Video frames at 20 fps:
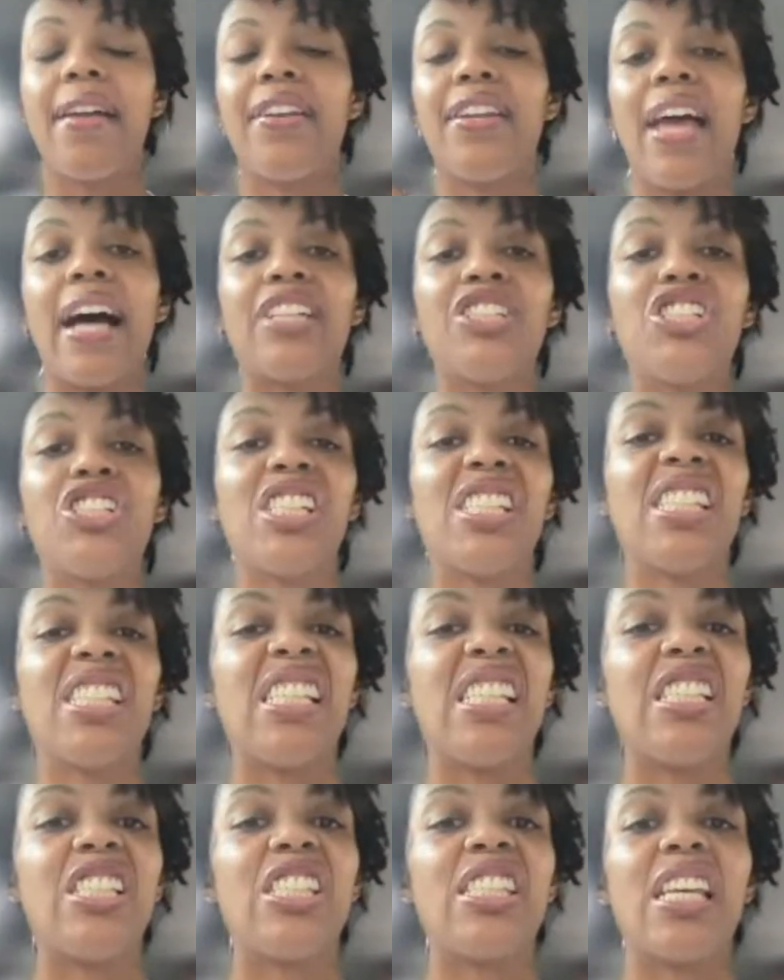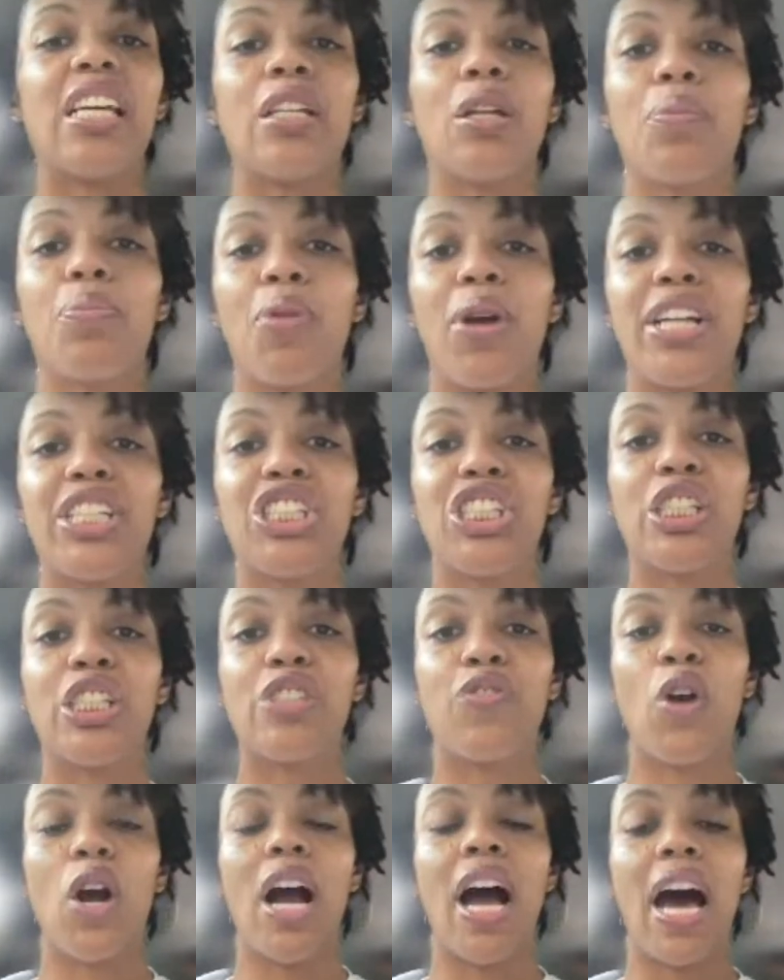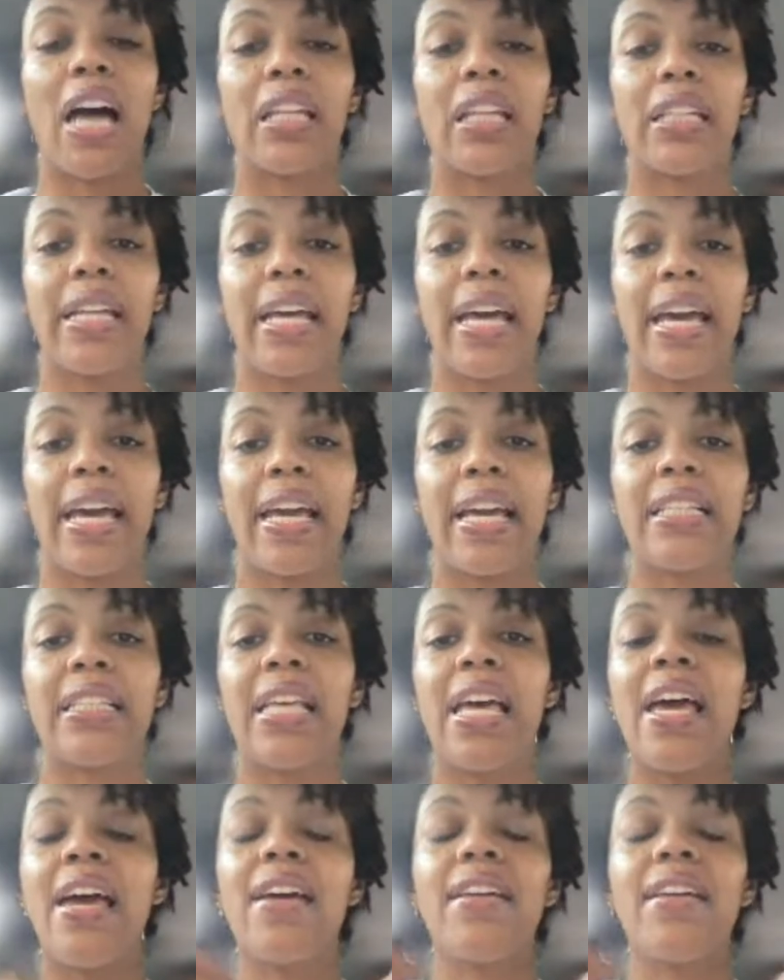not just in celebrations for holidays,